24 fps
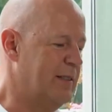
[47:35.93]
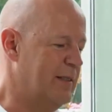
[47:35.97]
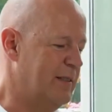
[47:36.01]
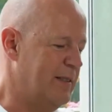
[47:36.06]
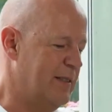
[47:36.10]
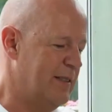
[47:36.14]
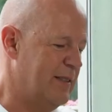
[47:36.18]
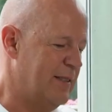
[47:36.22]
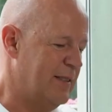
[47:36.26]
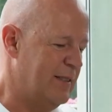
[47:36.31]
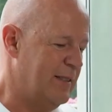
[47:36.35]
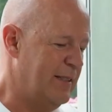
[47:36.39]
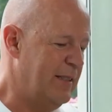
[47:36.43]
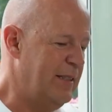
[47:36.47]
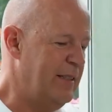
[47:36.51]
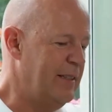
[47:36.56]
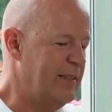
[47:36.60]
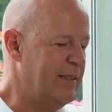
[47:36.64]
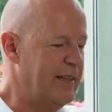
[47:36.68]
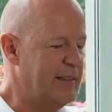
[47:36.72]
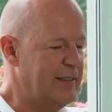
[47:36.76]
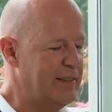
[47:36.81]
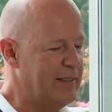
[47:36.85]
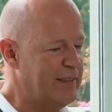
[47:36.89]
seat
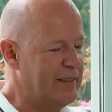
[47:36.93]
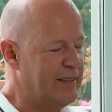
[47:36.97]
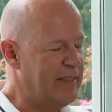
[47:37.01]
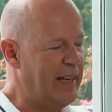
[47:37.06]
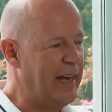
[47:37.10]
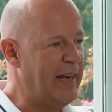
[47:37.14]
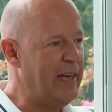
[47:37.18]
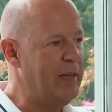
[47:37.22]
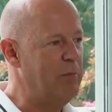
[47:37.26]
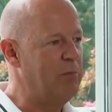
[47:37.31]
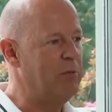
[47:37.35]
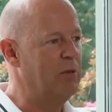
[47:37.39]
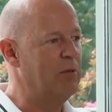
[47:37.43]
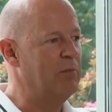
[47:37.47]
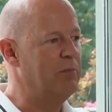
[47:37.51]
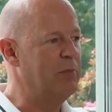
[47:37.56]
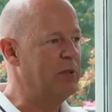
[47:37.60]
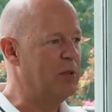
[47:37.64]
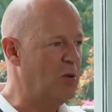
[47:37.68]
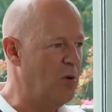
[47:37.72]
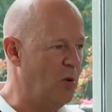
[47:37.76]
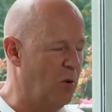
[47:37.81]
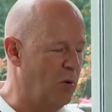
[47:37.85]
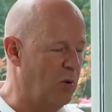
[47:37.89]
at the table
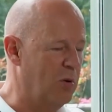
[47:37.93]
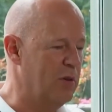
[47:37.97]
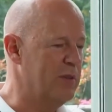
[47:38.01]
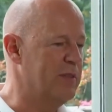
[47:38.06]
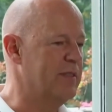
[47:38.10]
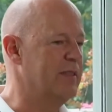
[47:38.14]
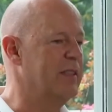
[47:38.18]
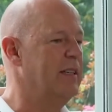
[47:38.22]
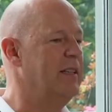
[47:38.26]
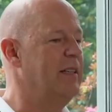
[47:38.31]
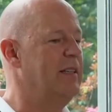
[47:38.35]
because